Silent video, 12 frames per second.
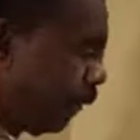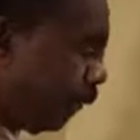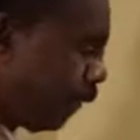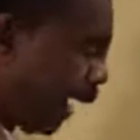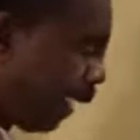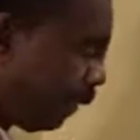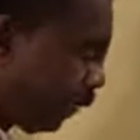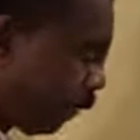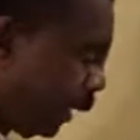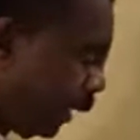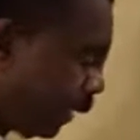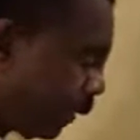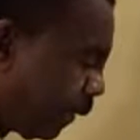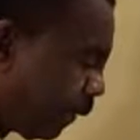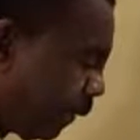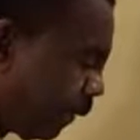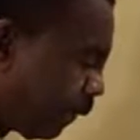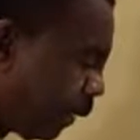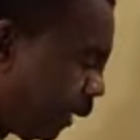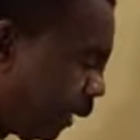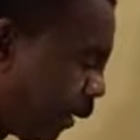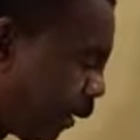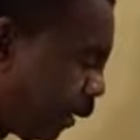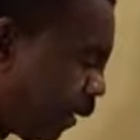5 3s,
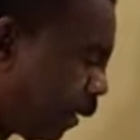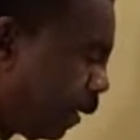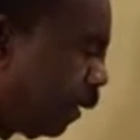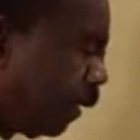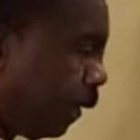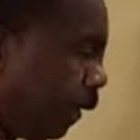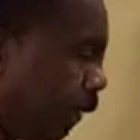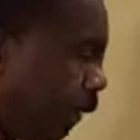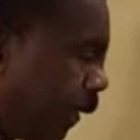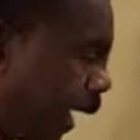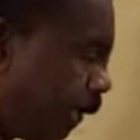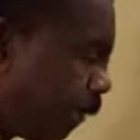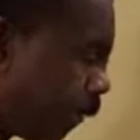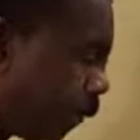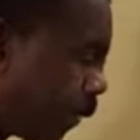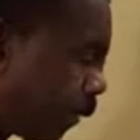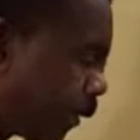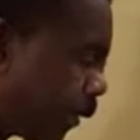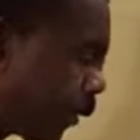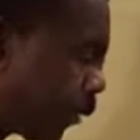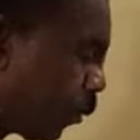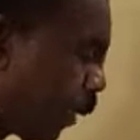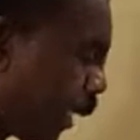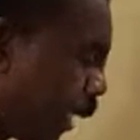15. 5 4s,
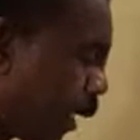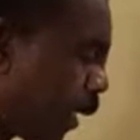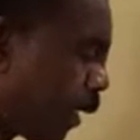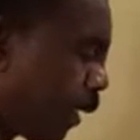20.